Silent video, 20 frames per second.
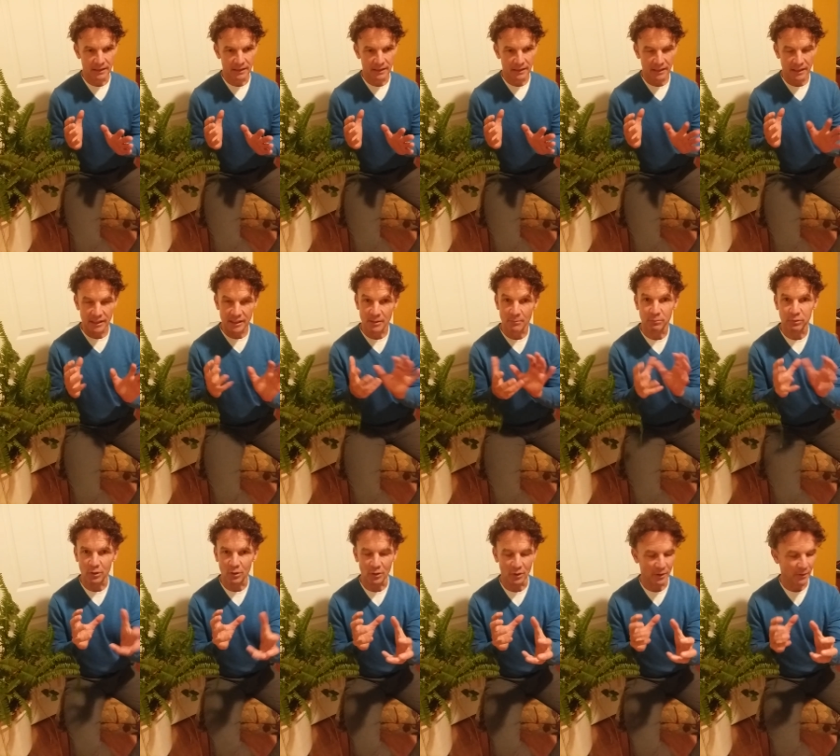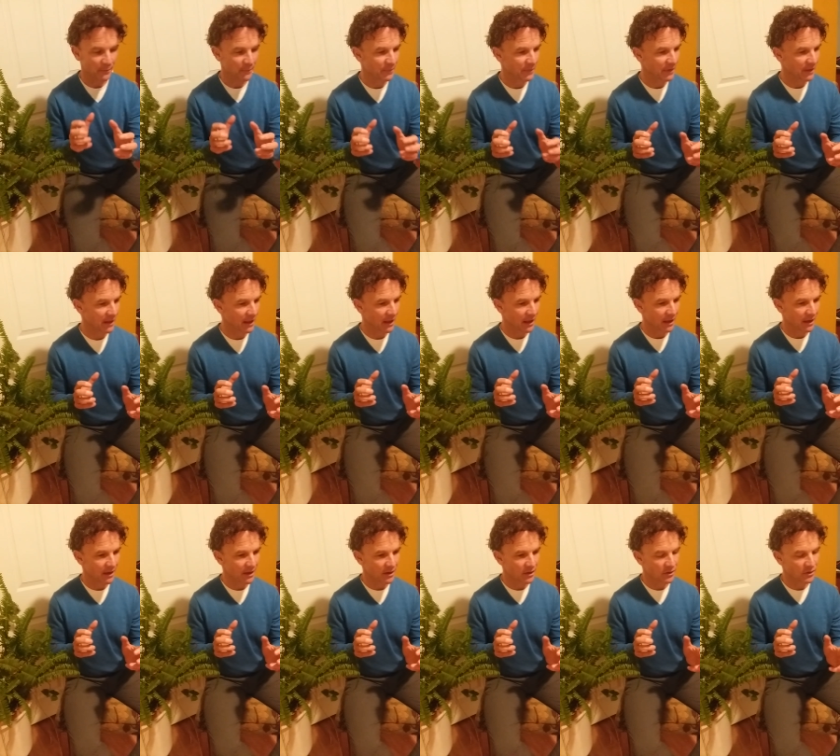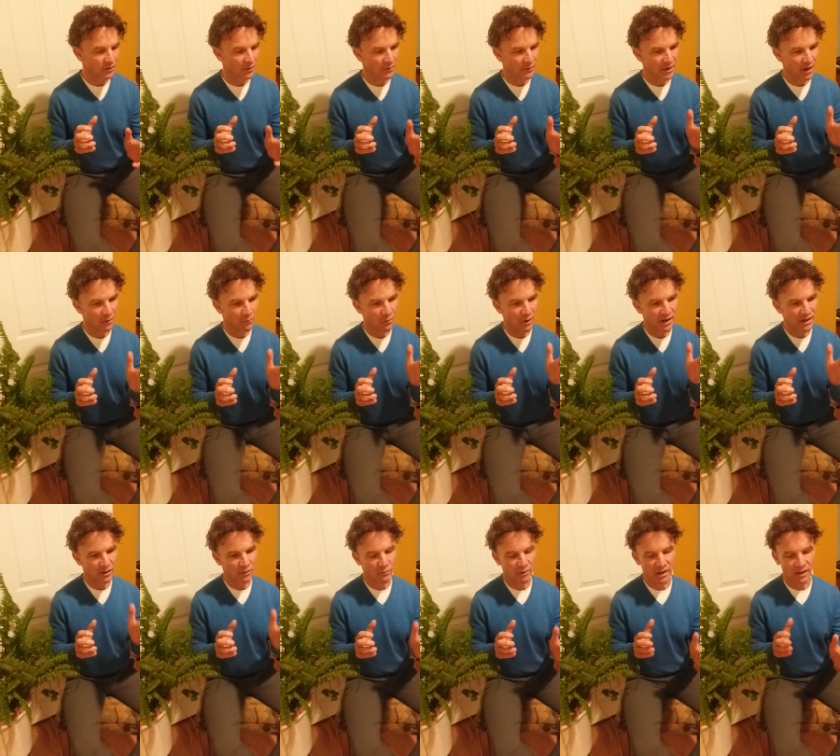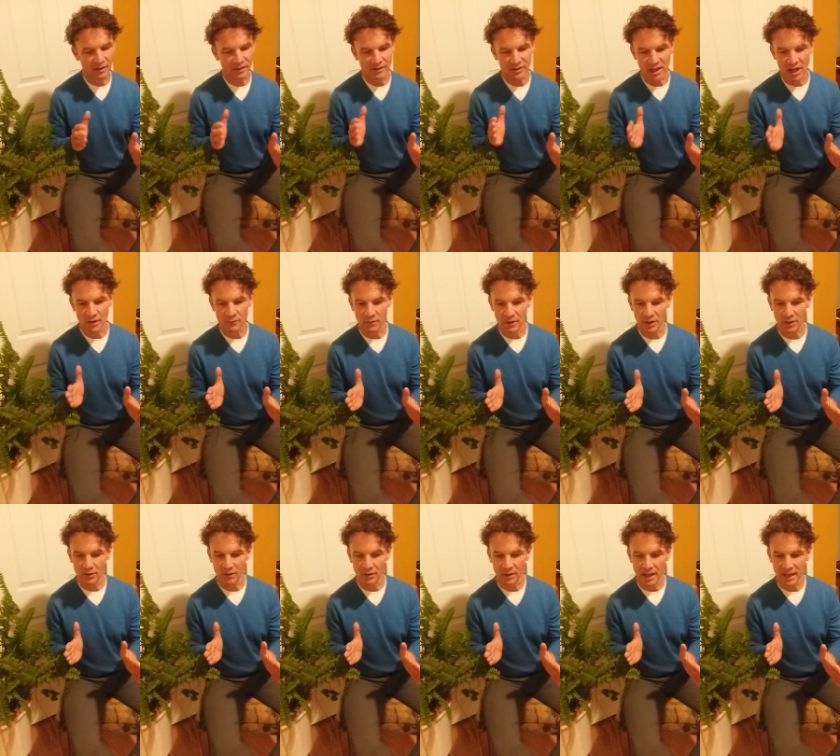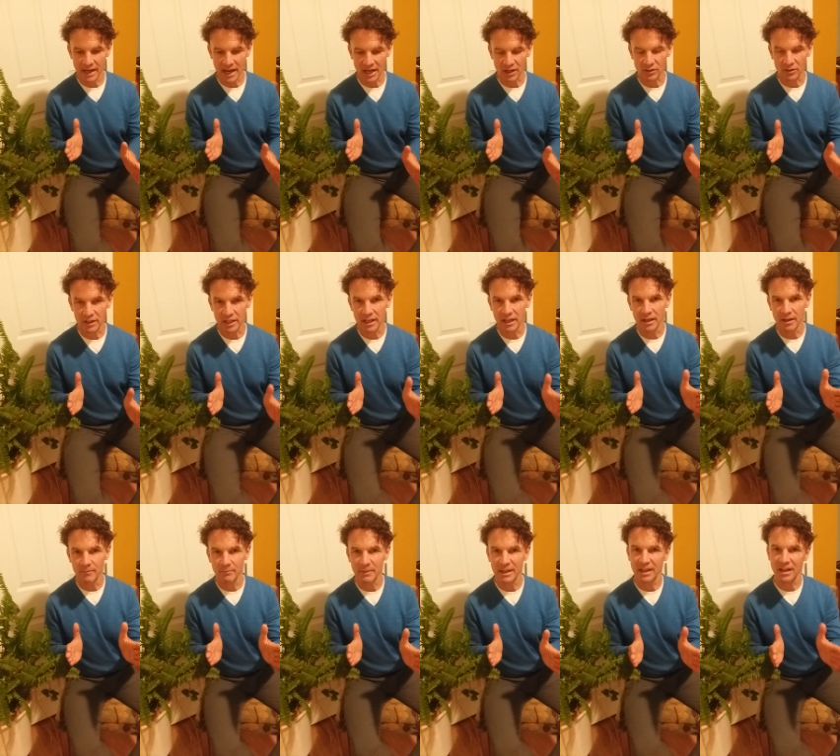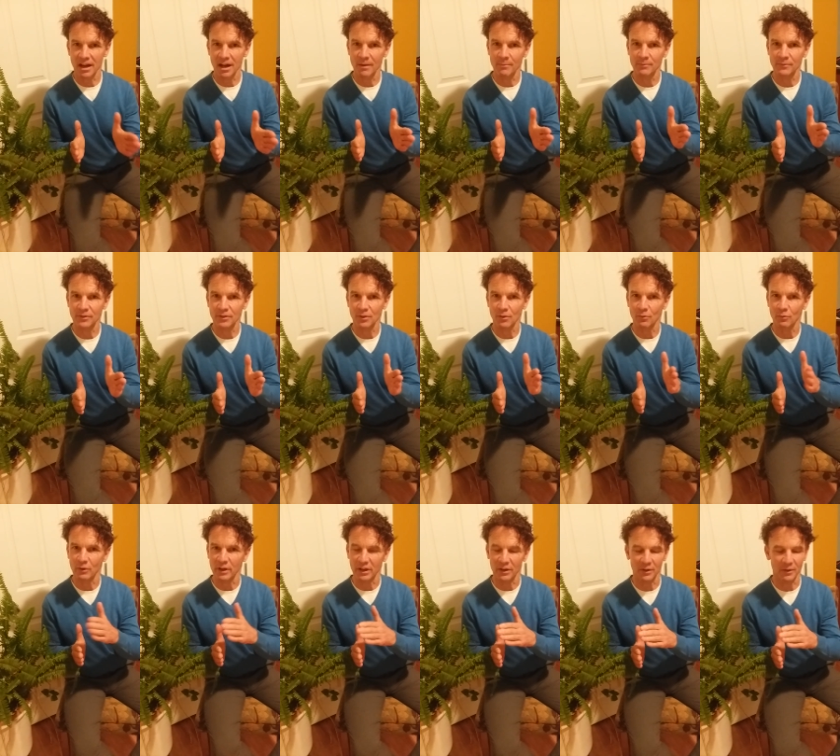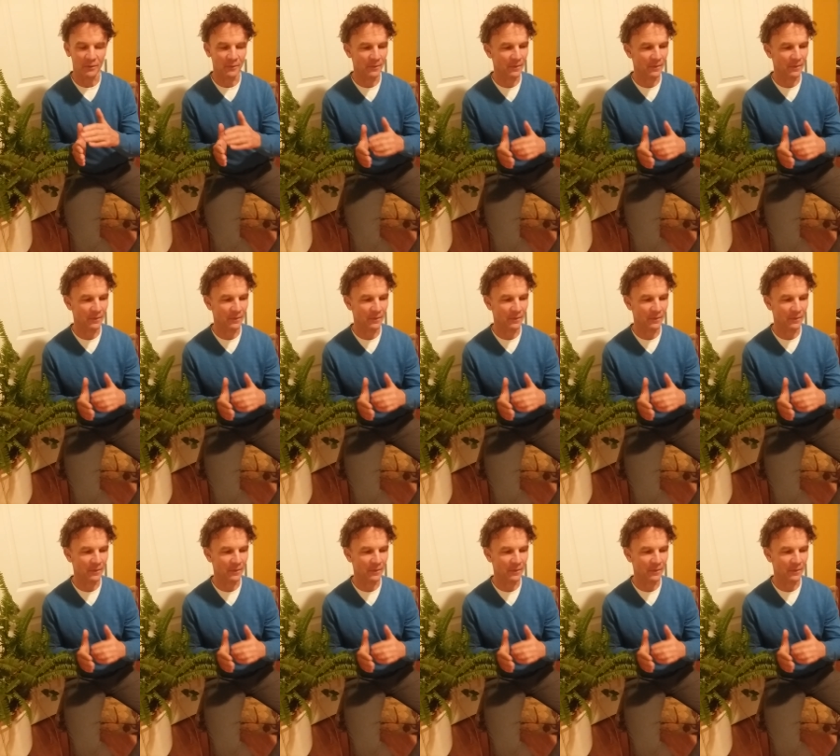is a blur, so that what is real is unreal and actually becomes real.